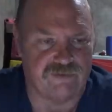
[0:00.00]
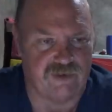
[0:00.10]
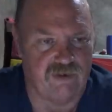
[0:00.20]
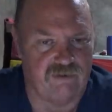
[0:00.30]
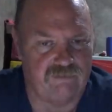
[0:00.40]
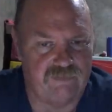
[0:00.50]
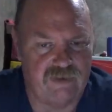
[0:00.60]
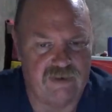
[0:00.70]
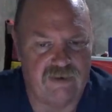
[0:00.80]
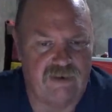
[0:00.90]
ago,
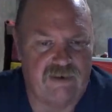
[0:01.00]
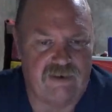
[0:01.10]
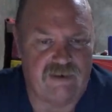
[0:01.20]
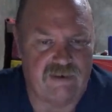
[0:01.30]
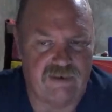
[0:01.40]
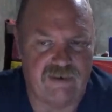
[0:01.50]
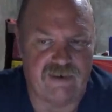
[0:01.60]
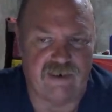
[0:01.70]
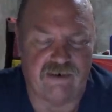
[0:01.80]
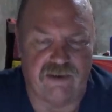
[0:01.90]
it
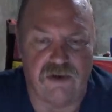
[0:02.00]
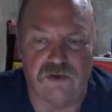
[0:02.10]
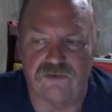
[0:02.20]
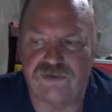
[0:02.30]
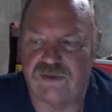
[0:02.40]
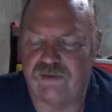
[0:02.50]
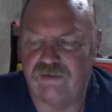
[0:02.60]
had closed